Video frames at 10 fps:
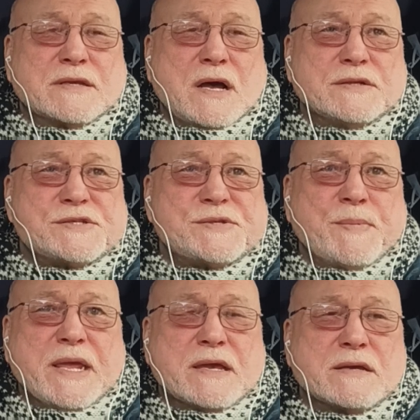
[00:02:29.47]
can't
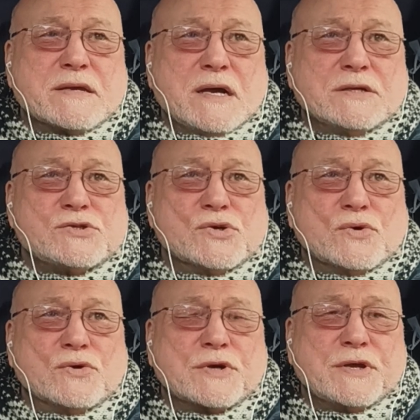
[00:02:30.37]
speak, can't
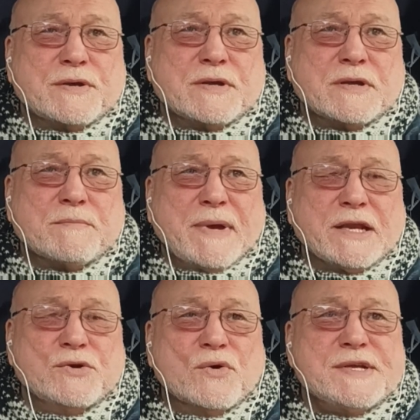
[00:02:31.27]
talk,
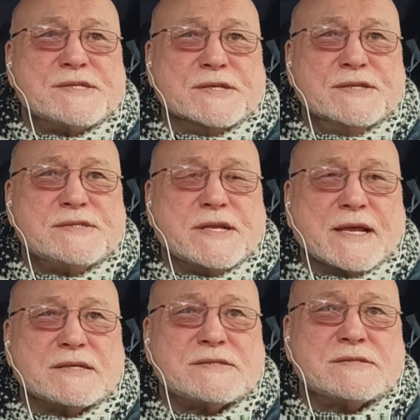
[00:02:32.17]
make noises,
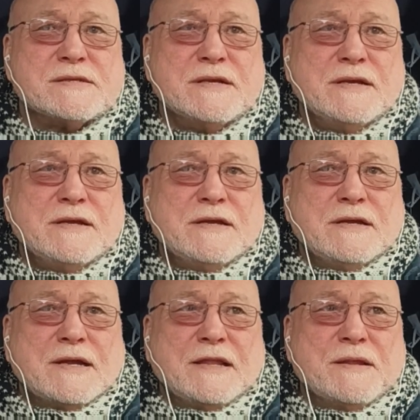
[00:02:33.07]
yes,
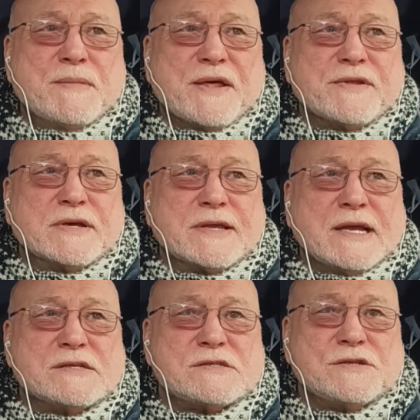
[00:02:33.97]
and the mother
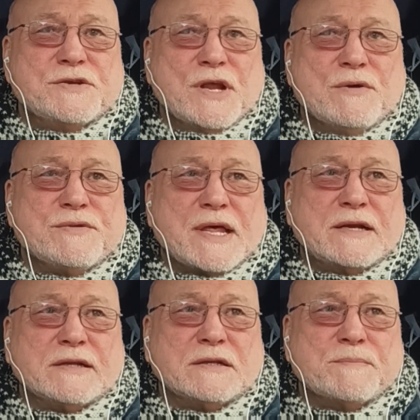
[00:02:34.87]
gets to know
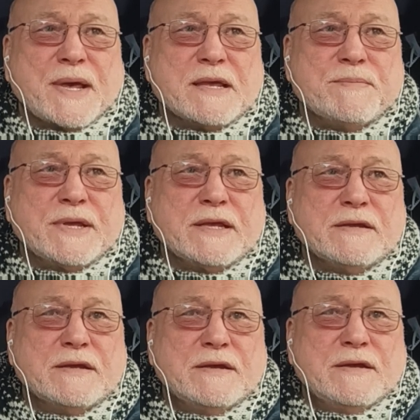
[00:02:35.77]
that little
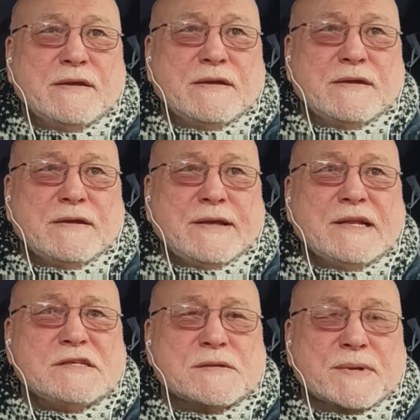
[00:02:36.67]
baby
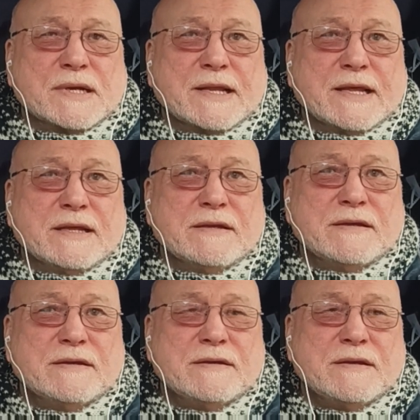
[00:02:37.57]
intimately,
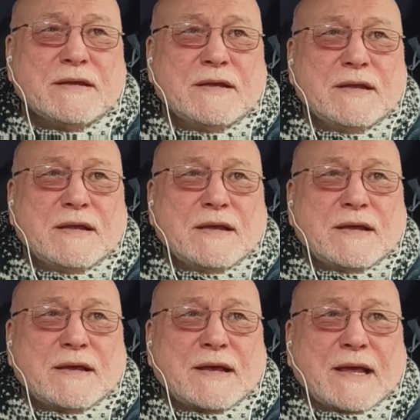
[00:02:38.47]

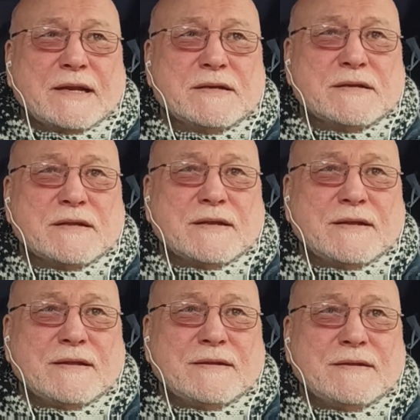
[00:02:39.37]
and
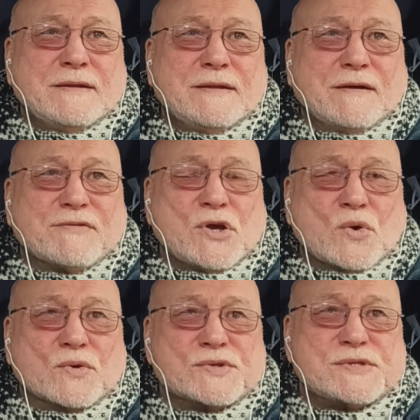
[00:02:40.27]
of
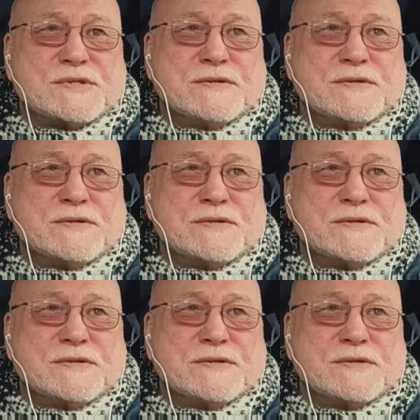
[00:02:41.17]
course,